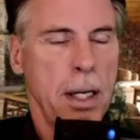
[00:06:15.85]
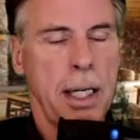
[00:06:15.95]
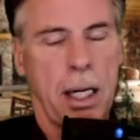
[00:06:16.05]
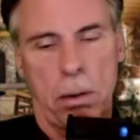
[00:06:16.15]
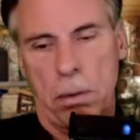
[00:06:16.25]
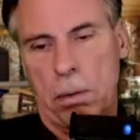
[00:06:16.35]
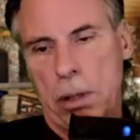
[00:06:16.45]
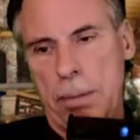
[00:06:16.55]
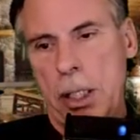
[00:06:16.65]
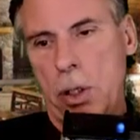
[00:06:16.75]
Now,
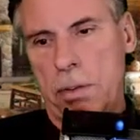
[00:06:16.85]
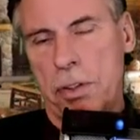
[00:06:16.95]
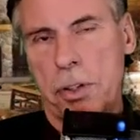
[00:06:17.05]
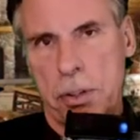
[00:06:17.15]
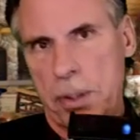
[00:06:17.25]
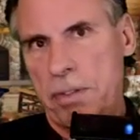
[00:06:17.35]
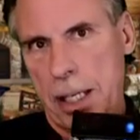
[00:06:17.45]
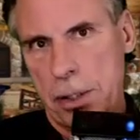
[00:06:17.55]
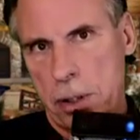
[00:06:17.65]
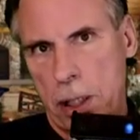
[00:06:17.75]
let me go over some
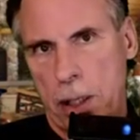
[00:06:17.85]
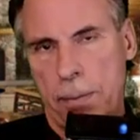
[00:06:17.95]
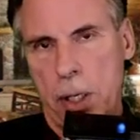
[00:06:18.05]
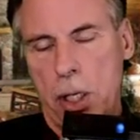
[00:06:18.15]
events here.